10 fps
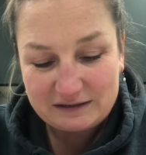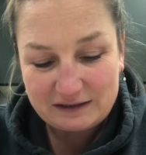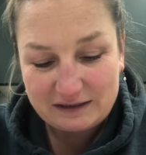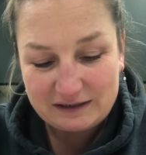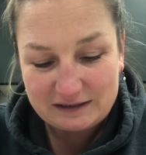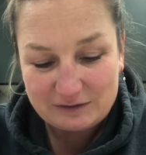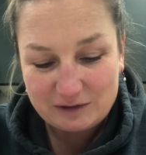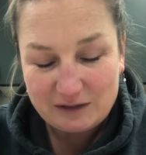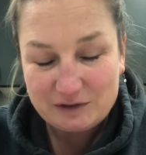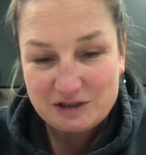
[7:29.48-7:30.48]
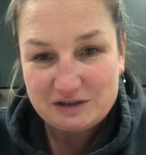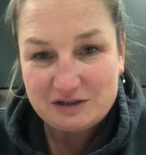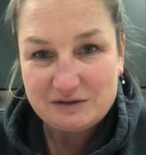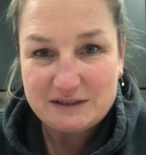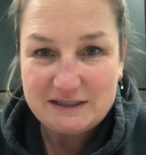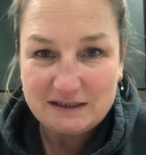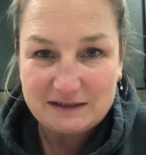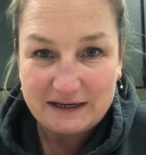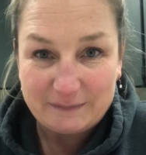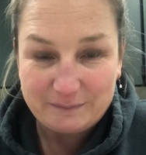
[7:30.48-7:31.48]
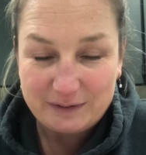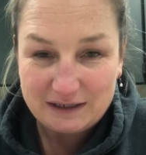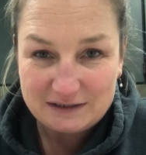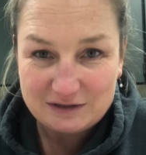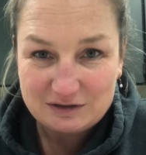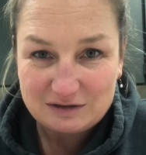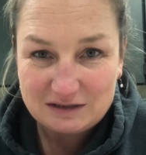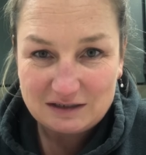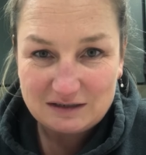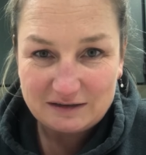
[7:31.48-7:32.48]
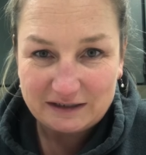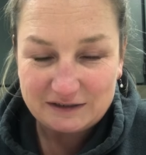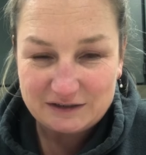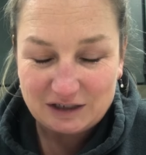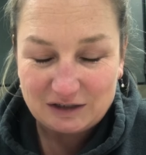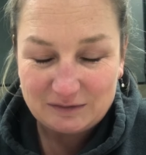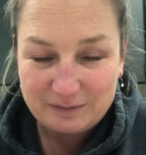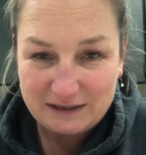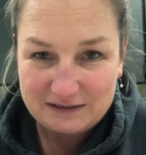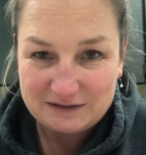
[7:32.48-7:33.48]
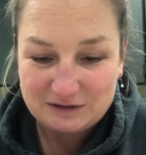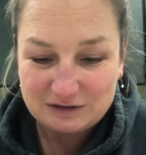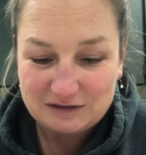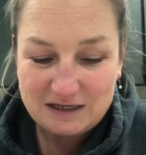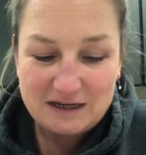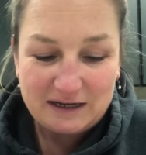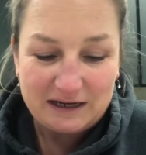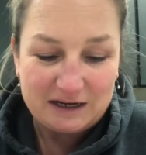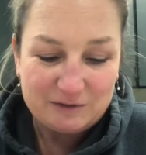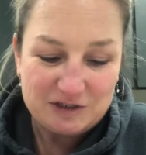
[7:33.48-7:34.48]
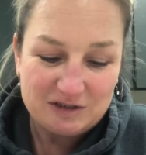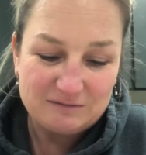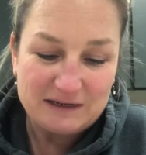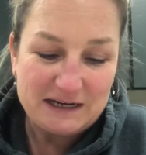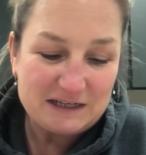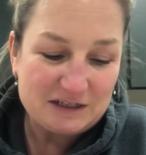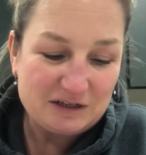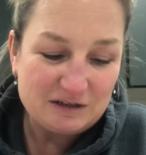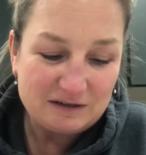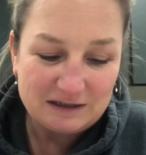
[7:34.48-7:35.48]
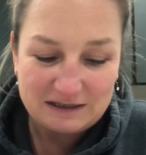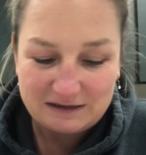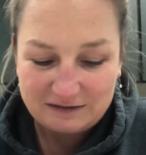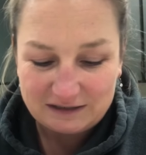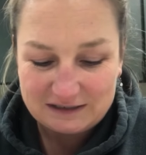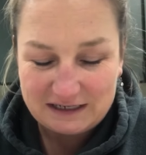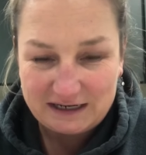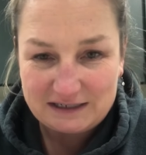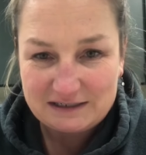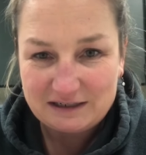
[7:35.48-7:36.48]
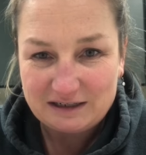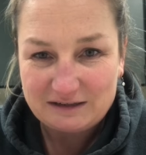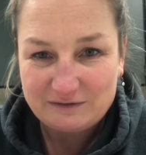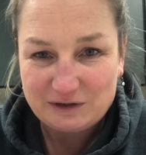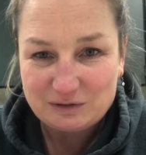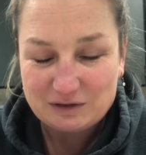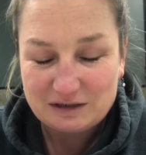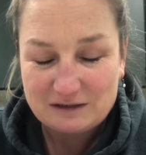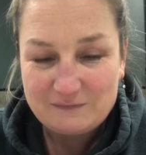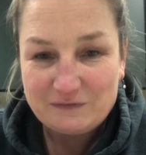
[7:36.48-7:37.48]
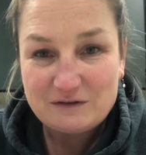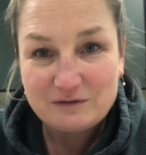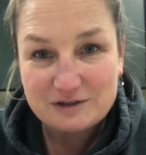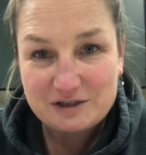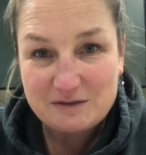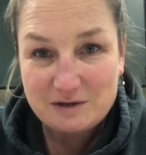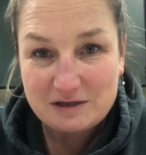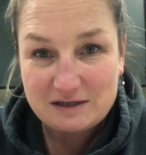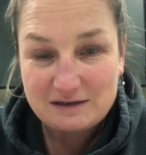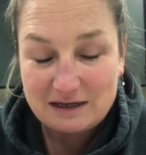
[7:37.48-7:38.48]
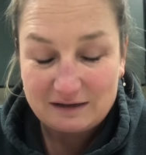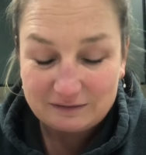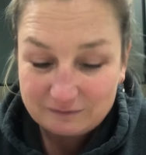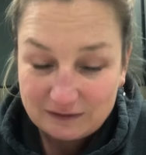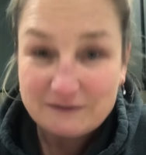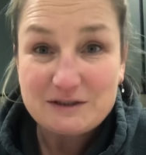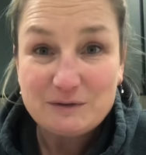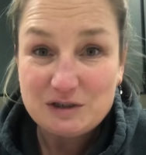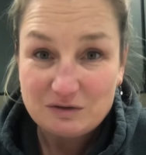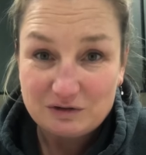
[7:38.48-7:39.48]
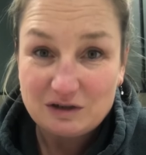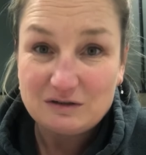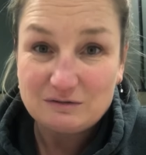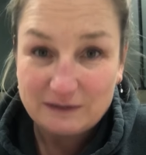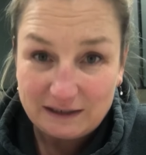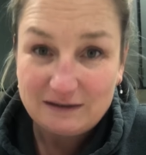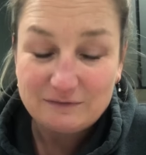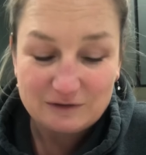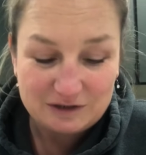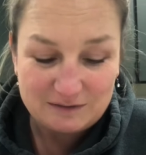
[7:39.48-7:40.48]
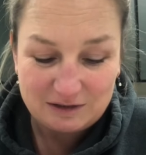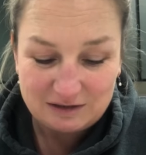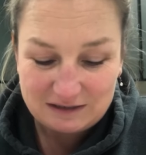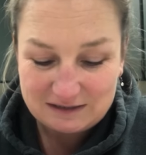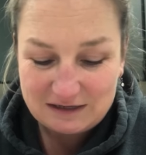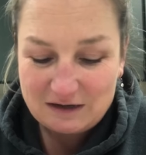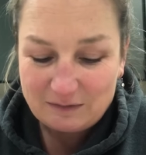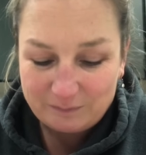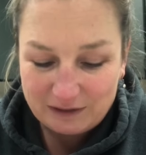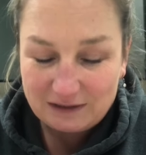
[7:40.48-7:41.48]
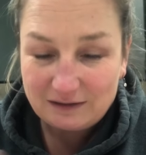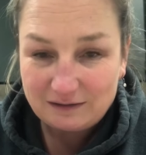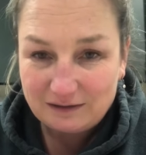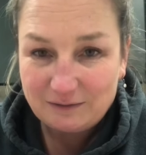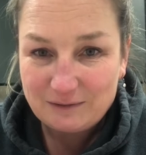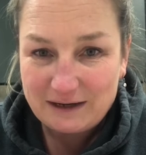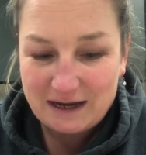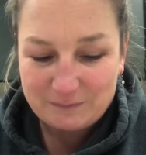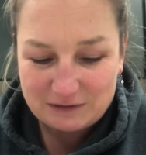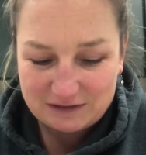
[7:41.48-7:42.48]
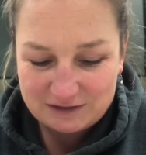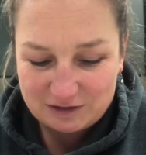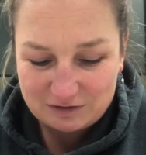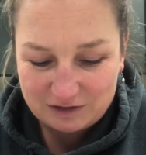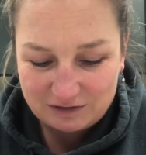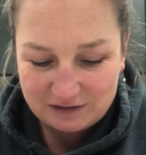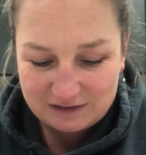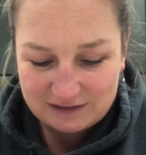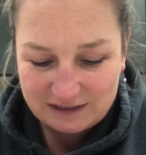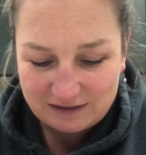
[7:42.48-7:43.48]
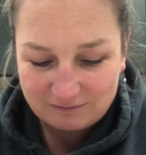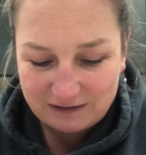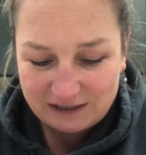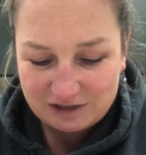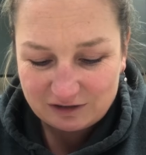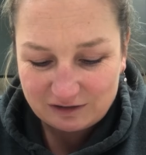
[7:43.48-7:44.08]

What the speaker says: what I want you to do is take like a pencil, like a dull pencil, and I want you to write the date of your First Communion. Now, obviously we don't know when the First Communion is, but it will happen. So you can just kind of write